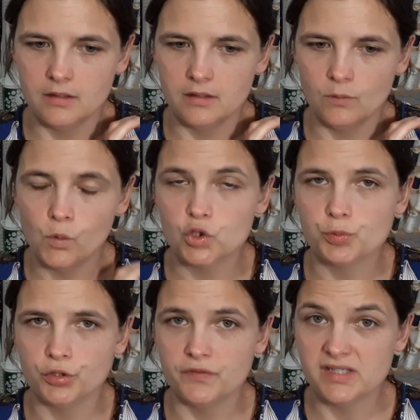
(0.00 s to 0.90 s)

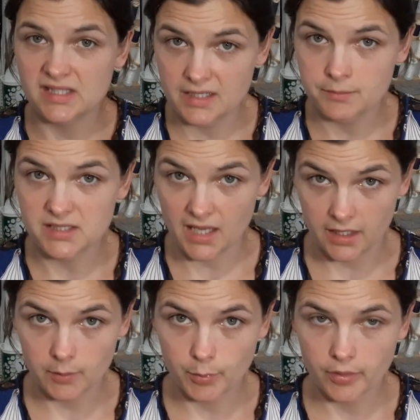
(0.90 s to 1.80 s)
waterproof seam
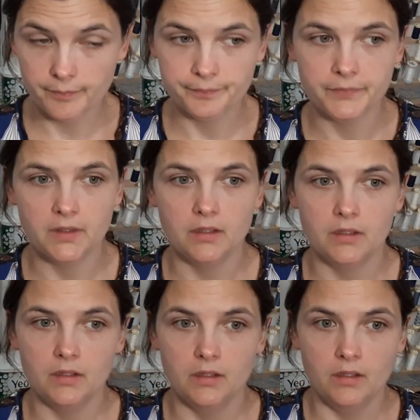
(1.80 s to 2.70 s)
tape,
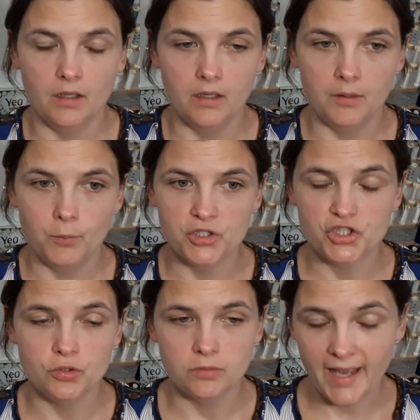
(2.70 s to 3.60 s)
which
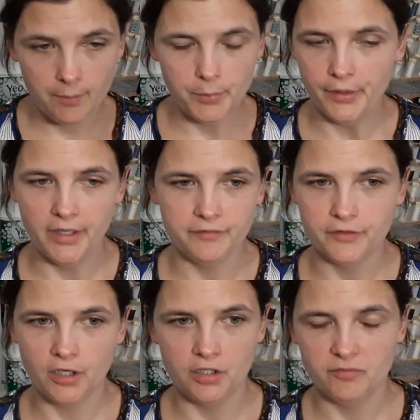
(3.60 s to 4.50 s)
you can buy for
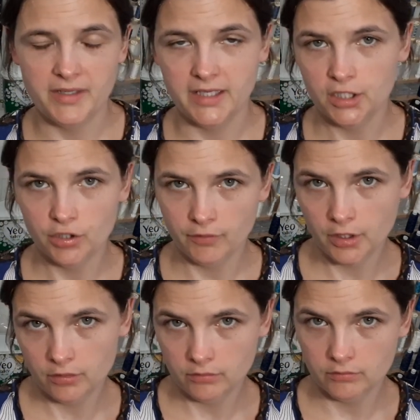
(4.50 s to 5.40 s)
kind of making your
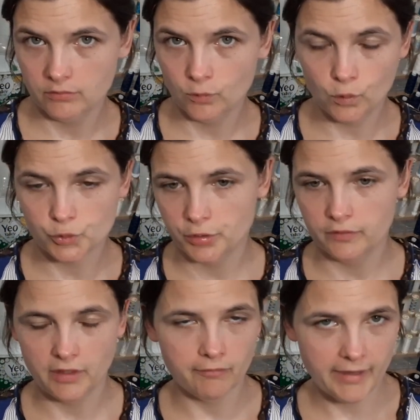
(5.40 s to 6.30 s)
own waterproof,
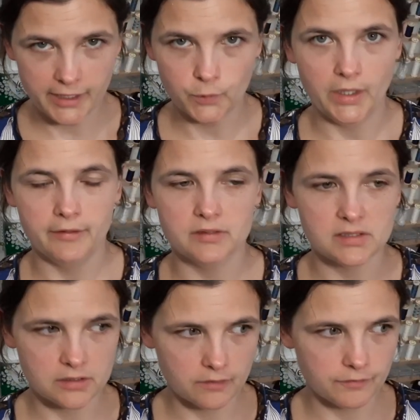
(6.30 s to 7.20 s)
like rainwear and
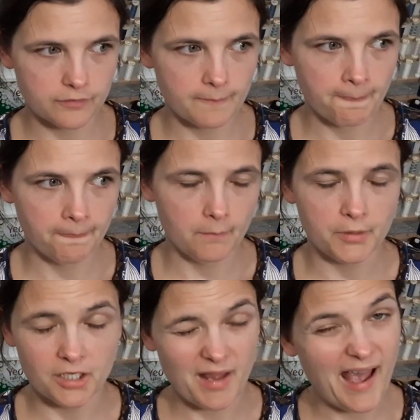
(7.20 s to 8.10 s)
stuff. But
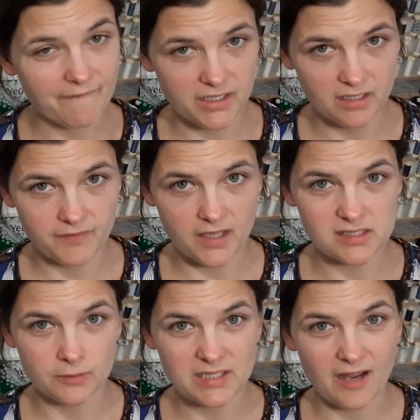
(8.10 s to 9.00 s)
I don't have any of that,
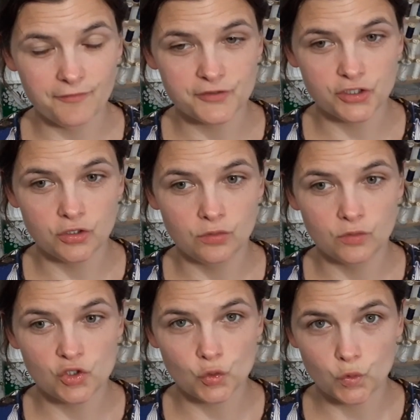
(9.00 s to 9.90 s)
so I'd have to
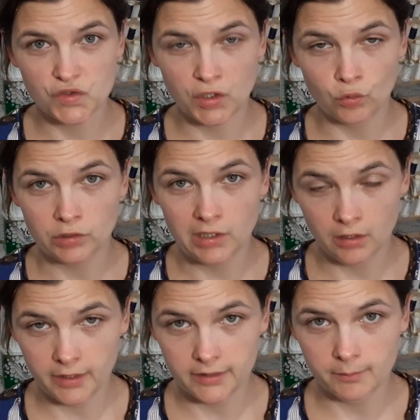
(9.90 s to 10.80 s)
source it
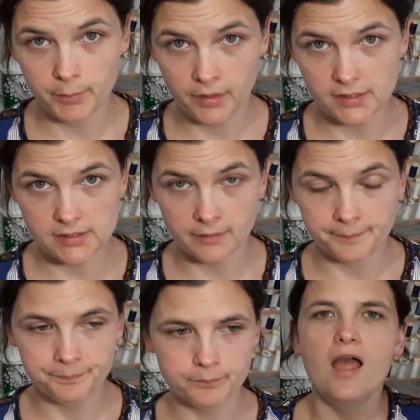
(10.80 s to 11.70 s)
online and buy
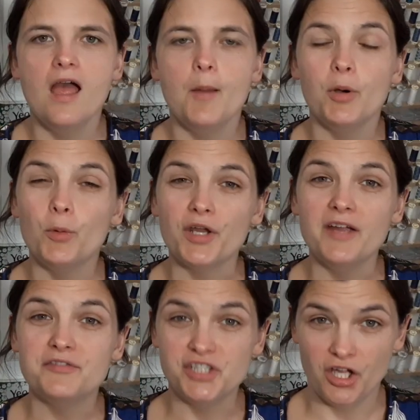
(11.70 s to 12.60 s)
some. But what
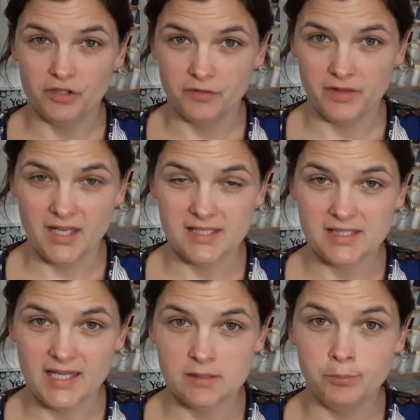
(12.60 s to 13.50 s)
I've done for this
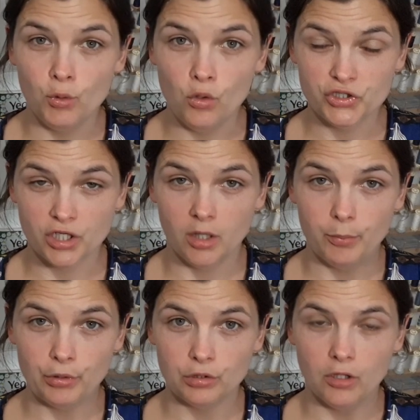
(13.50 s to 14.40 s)
is bought a
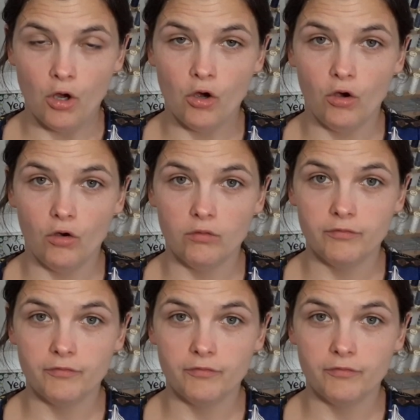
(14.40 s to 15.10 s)
couple of